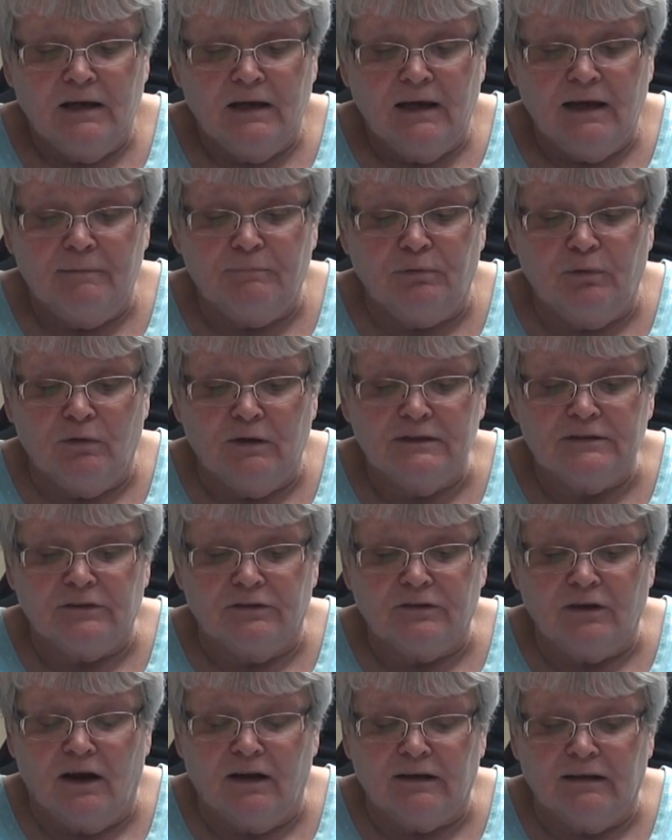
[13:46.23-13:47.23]
Employees are
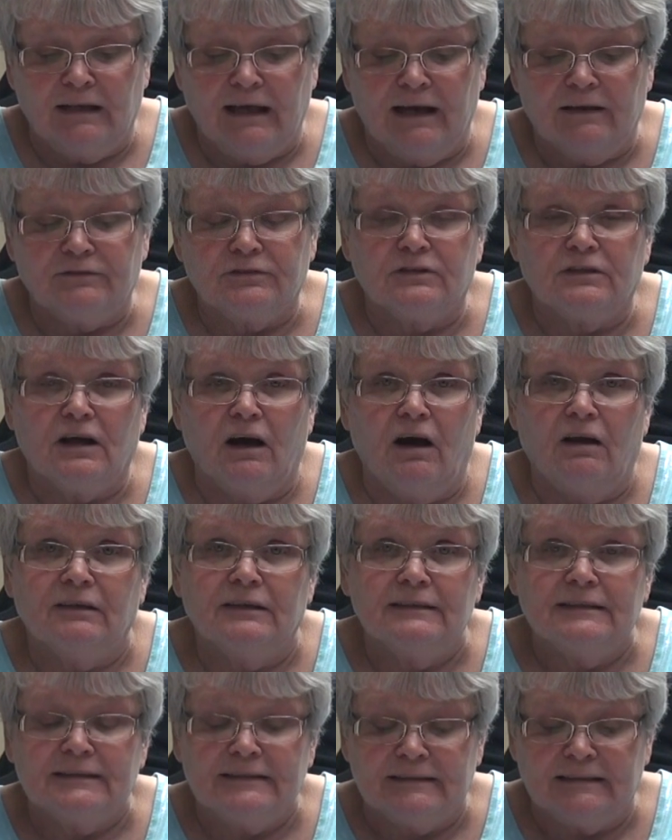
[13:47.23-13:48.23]
not allowed to call
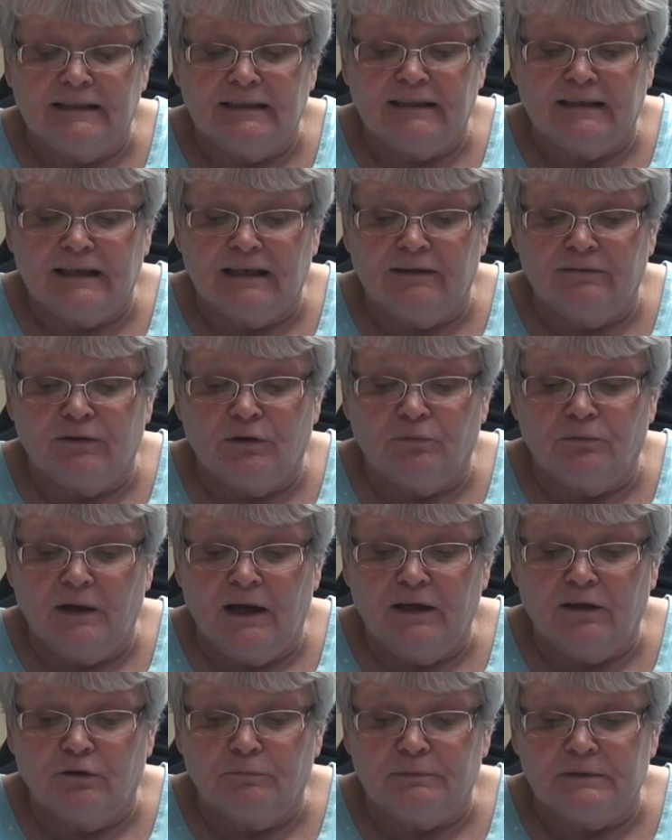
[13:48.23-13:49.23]
in sick in their
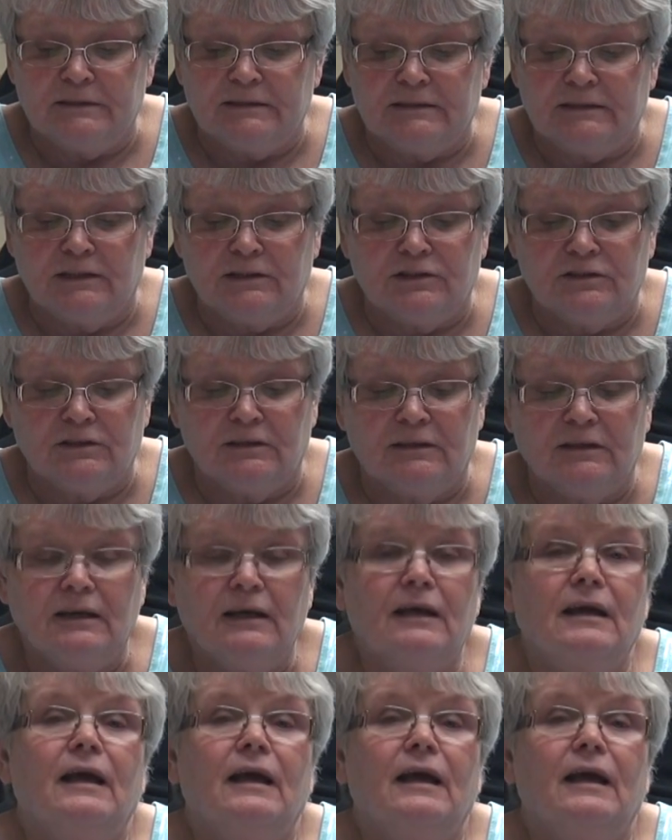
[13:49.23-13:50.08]
regular position